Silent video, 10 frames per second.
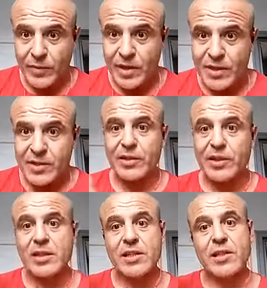So
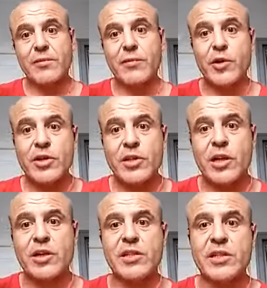this is the first
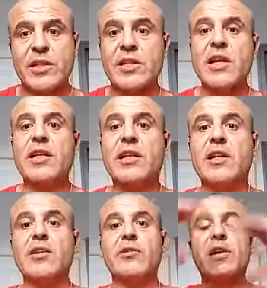consciousness that
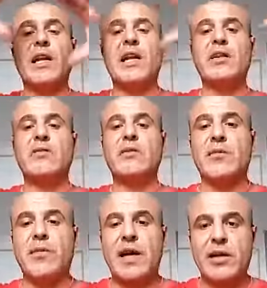you realize with the
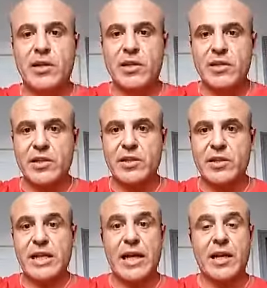fire consciousness
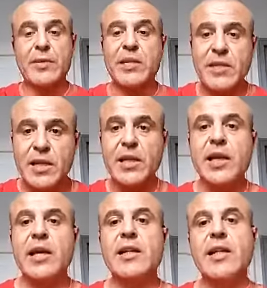element,
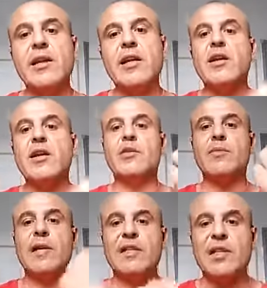and then you
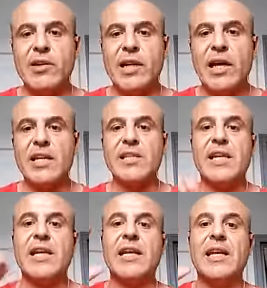materialize
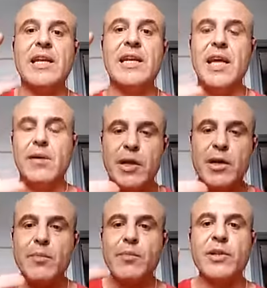in a name,
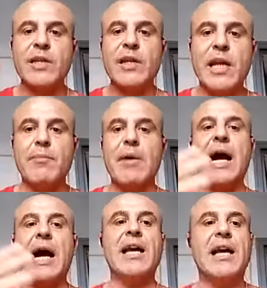put in a name,
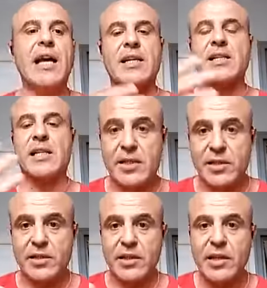I exist,
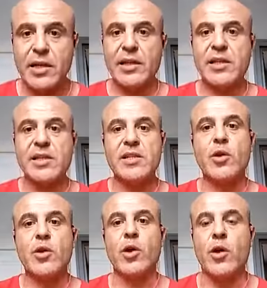and this is
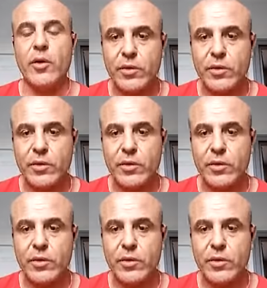earth.